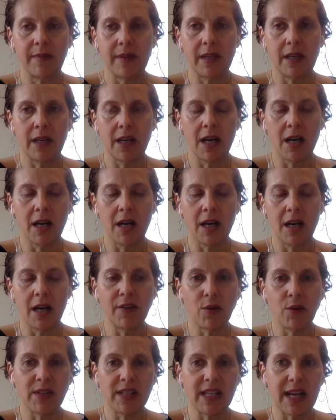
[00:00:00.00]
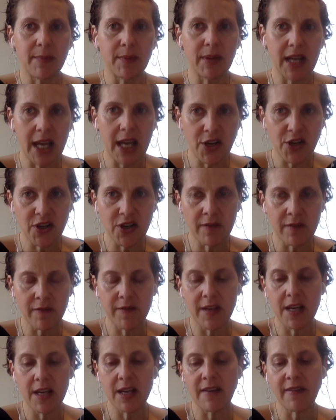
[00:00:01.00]
Okay. Um, and there was an application
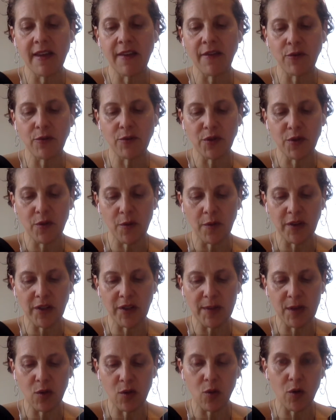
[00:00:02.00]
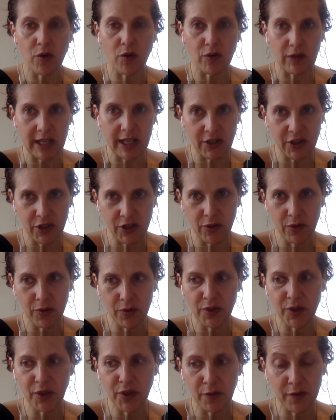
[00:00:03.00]
fee and then there was going to be quarterly
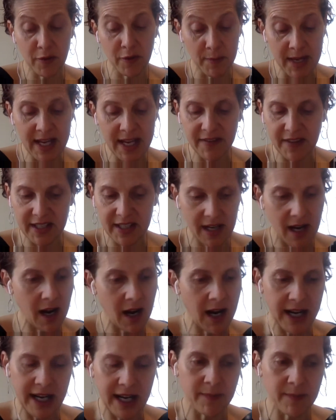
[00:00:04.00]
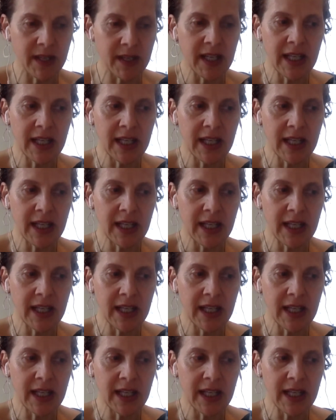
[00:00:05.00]
dues. So for me at the time,